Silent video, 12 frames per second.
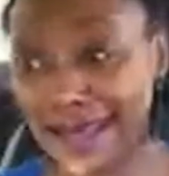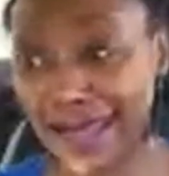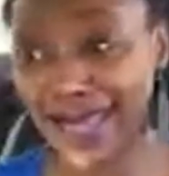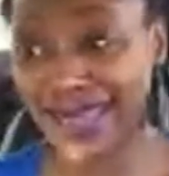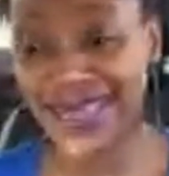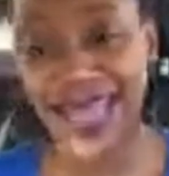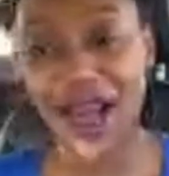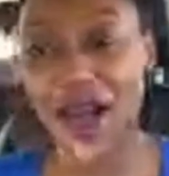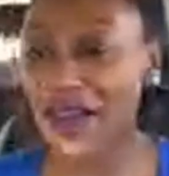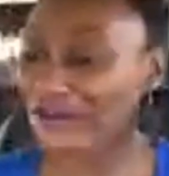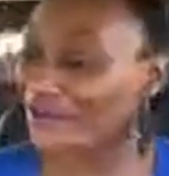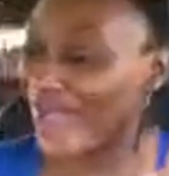and say, oh,
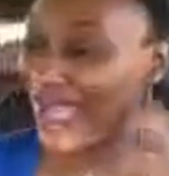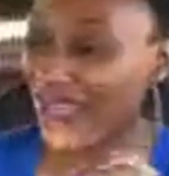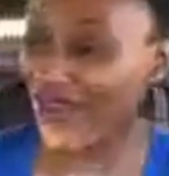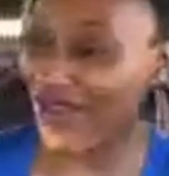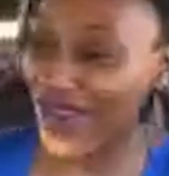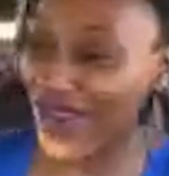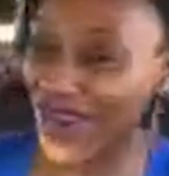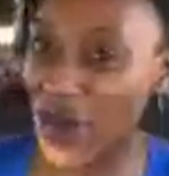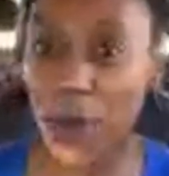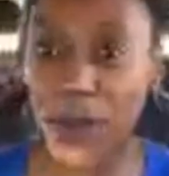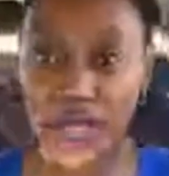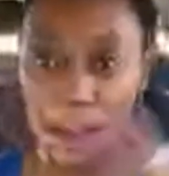thank you,
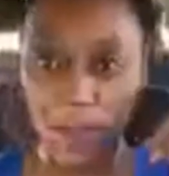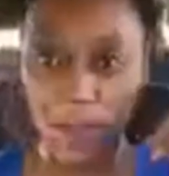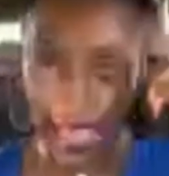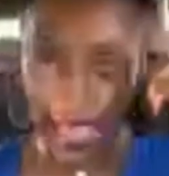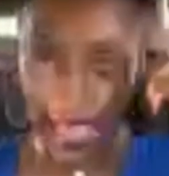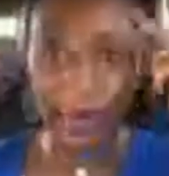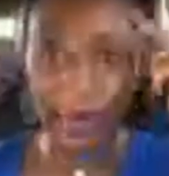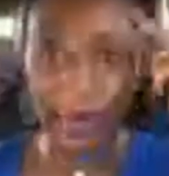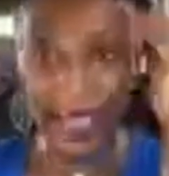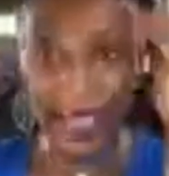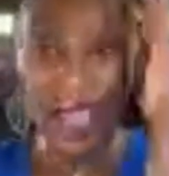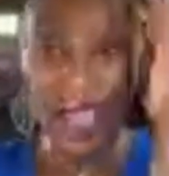girl, but in my head I'm
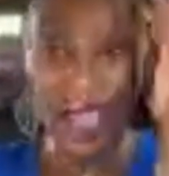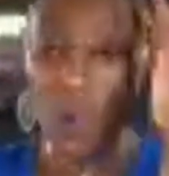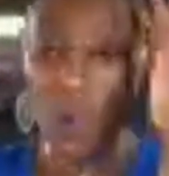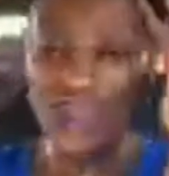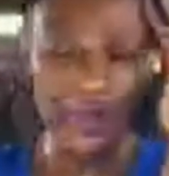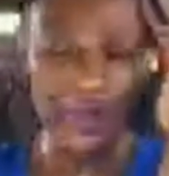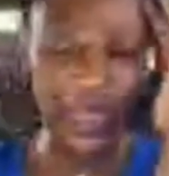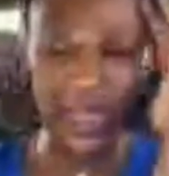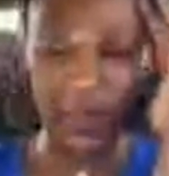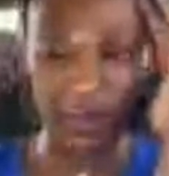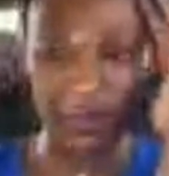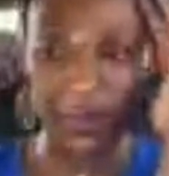like, why is she
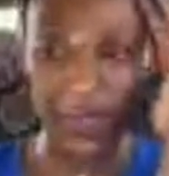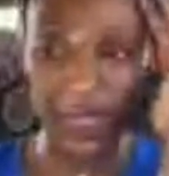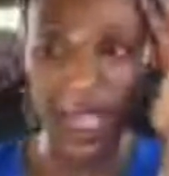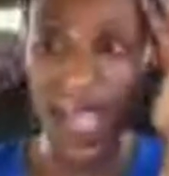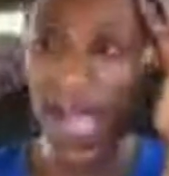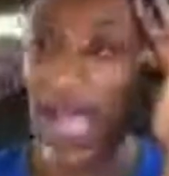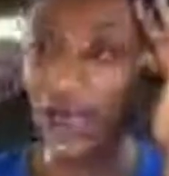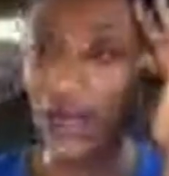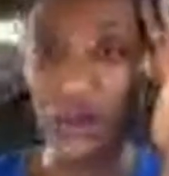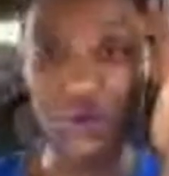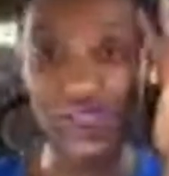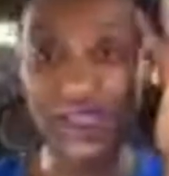playing with me? I
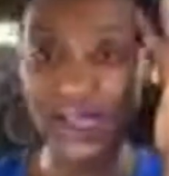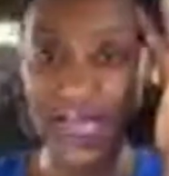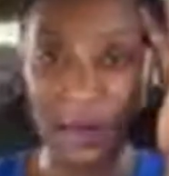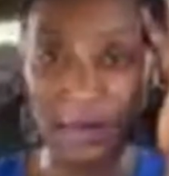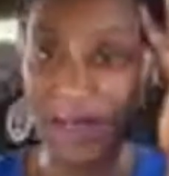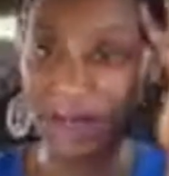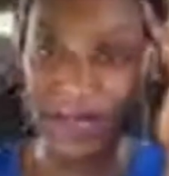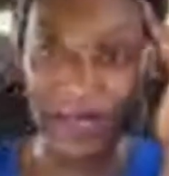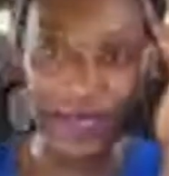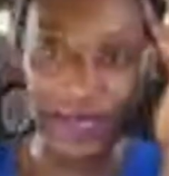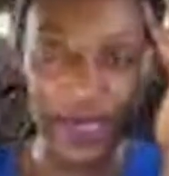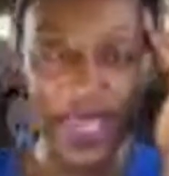know she see how my
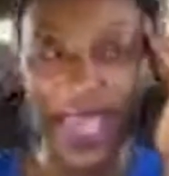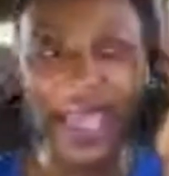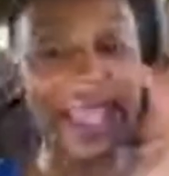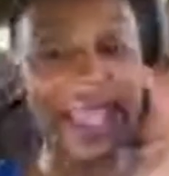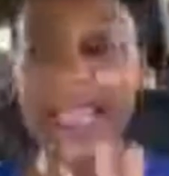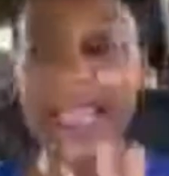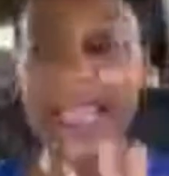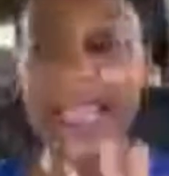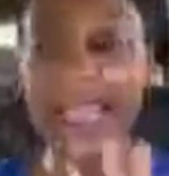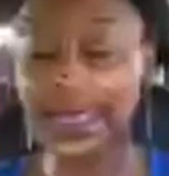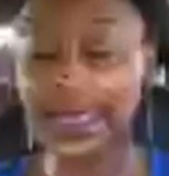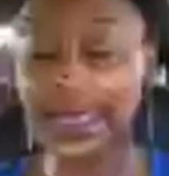face look. Not to
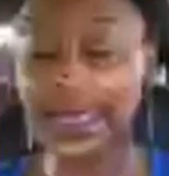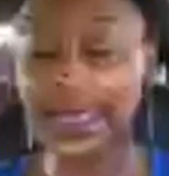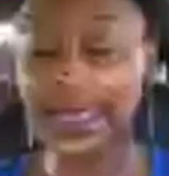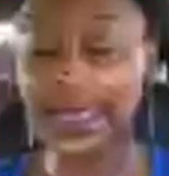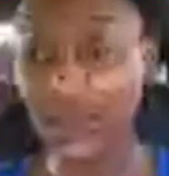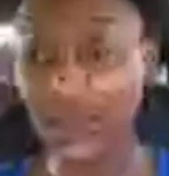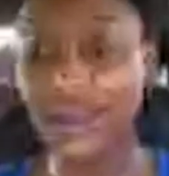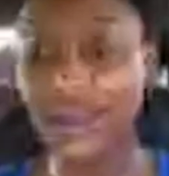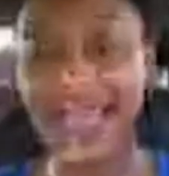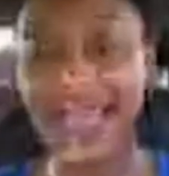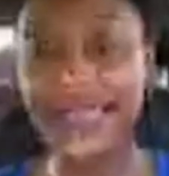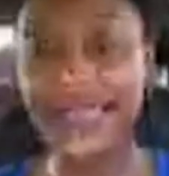think that,
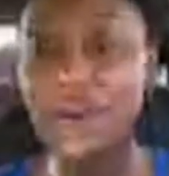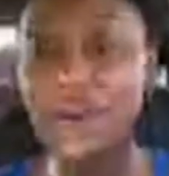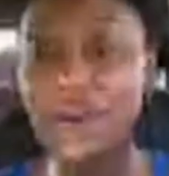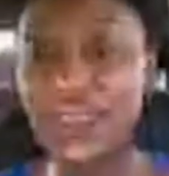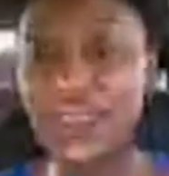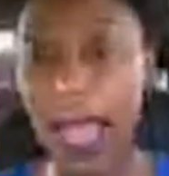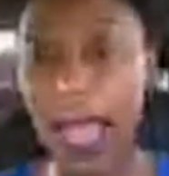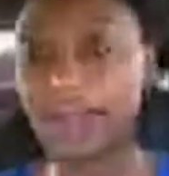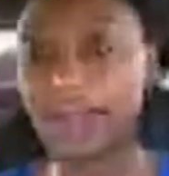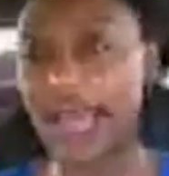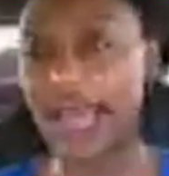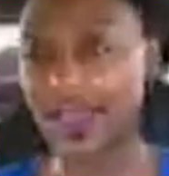that's
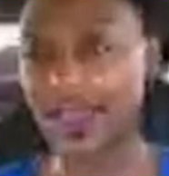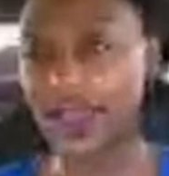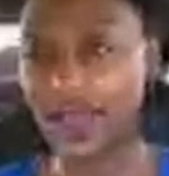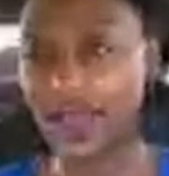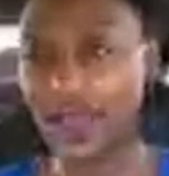self-sabotaging.